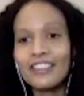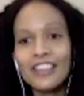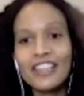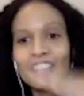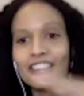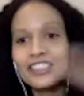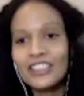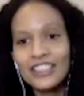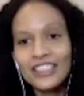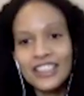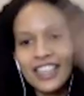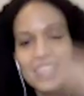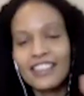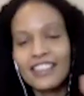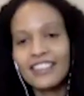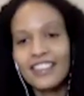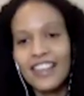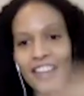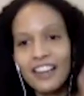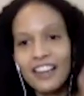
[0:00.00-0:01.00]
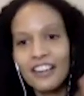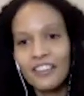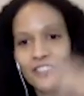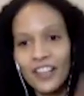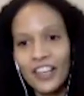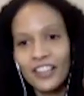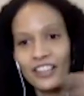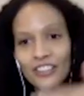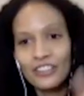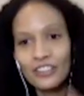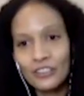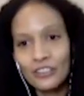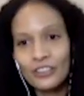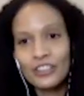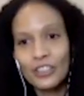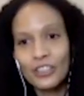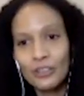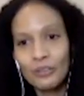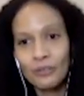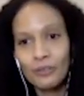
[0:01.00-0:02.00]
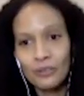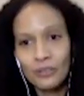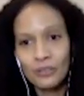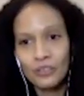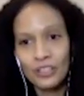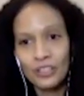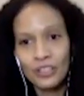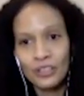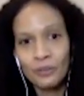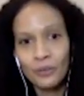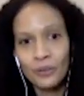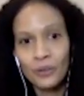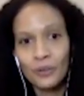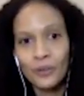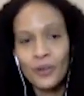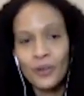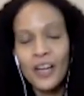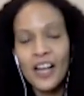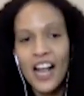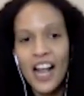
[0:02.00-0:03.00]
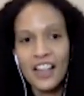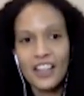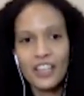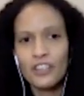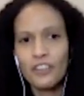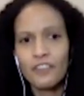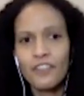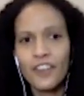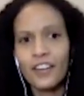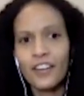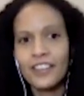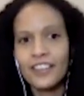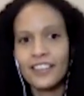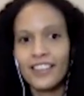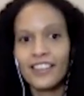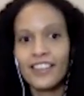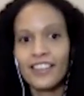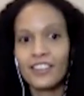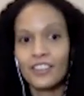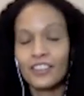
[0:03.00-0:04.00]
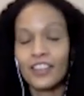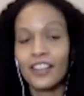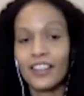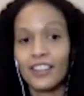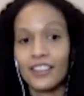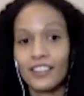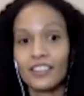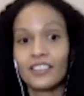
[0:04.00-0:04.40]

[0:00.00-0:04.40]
it's just like a lot of like searching through, and then you find it and you're like,